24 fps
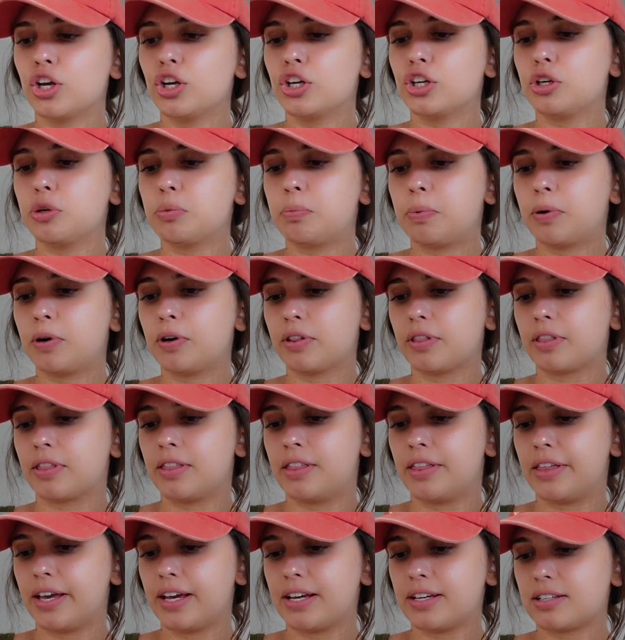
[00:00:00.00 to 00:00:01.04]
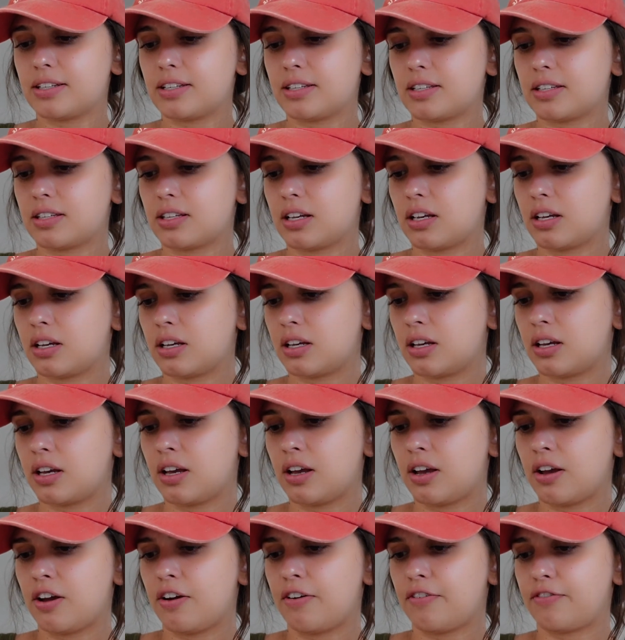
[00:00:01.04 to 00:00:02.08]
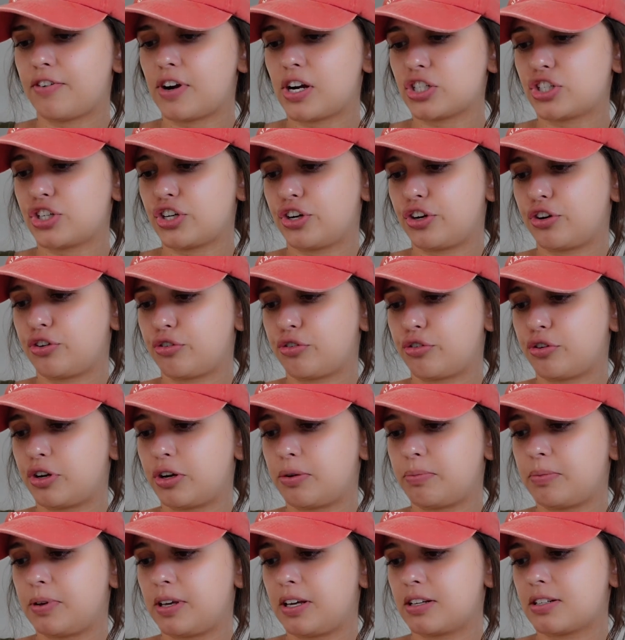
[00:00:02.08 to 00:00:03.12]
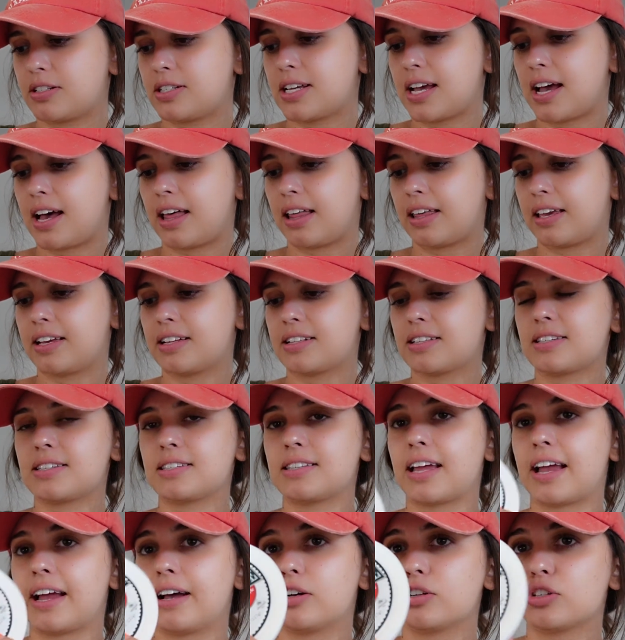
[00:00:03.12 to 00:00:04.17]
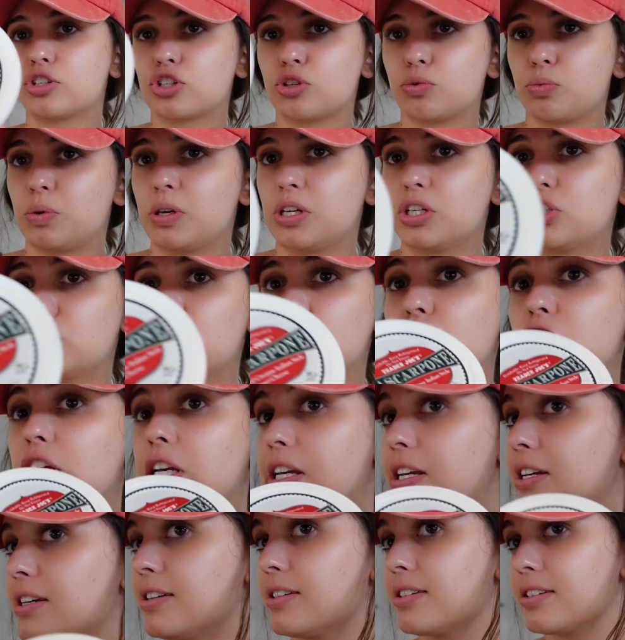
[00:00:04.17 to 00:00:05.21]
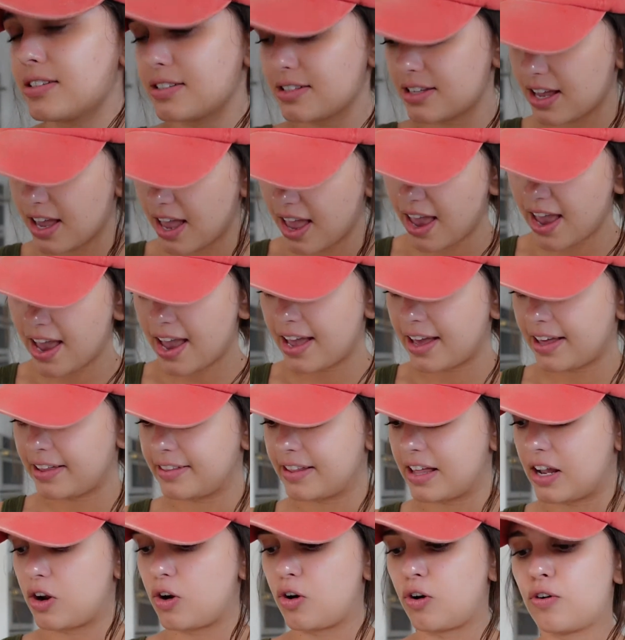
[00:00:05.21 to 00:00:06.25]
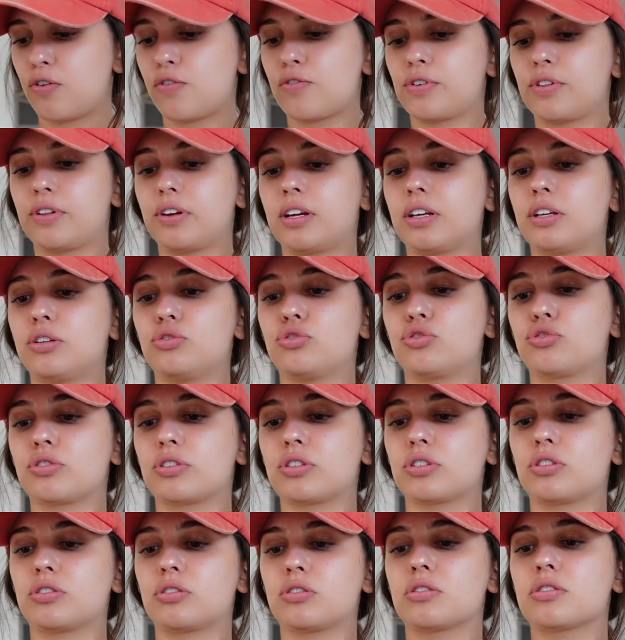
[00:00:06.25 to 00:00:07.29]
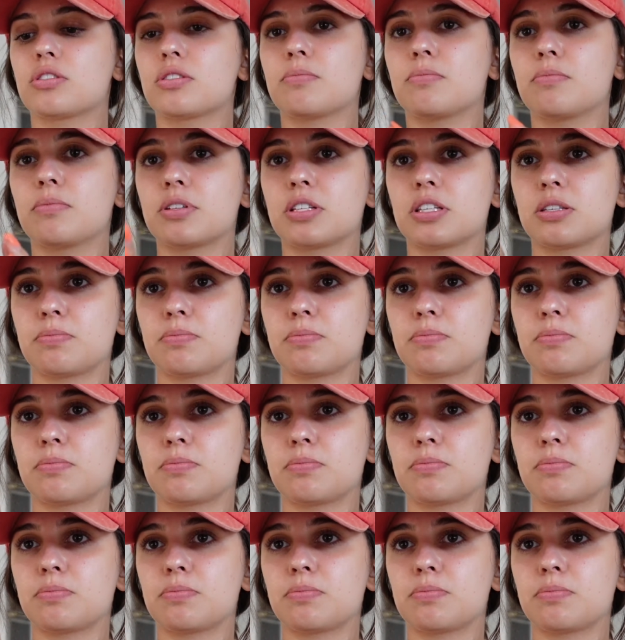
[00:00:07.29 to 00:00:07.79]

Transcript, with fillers: you put this fresh and creamy Italian style sweet cheese. And then over that, you drizzle some